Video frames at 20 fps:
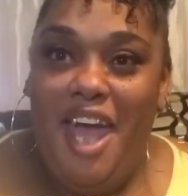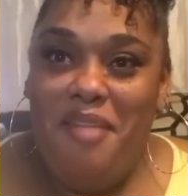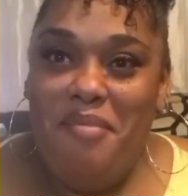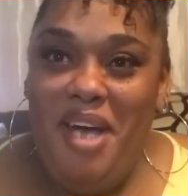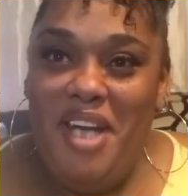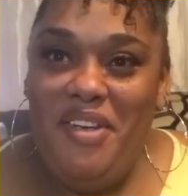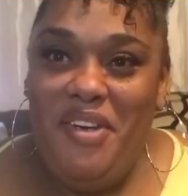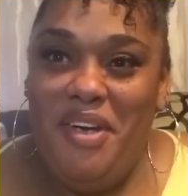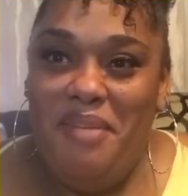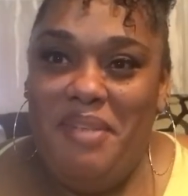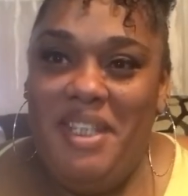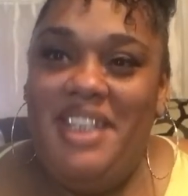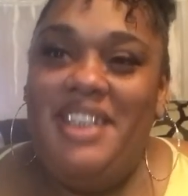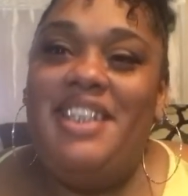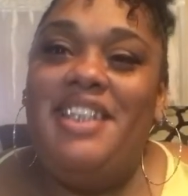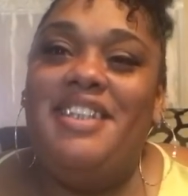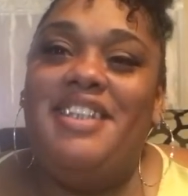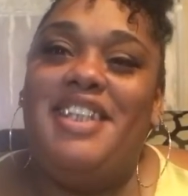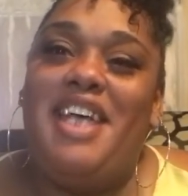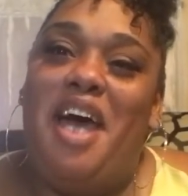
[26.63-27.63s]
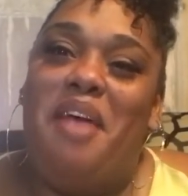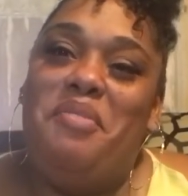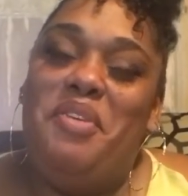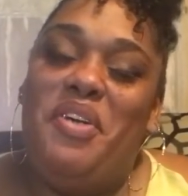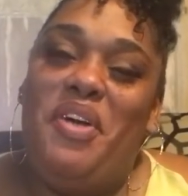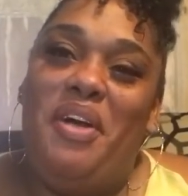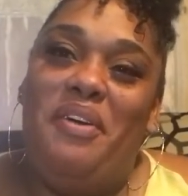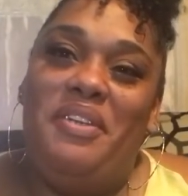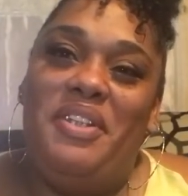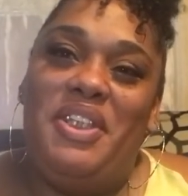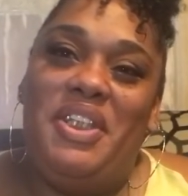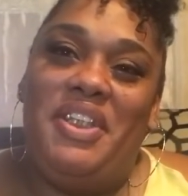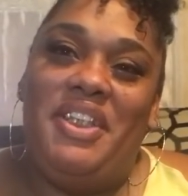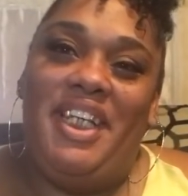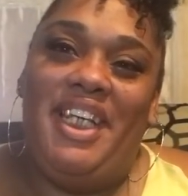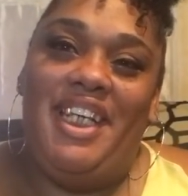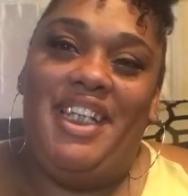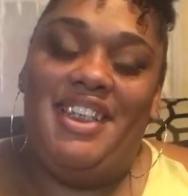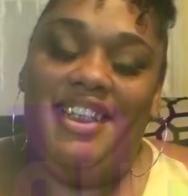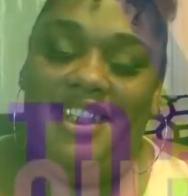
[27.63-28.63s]
my grubbies, time to grow with
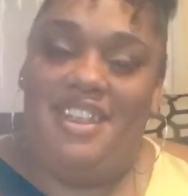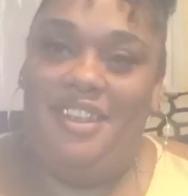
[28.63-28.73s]
Cherice.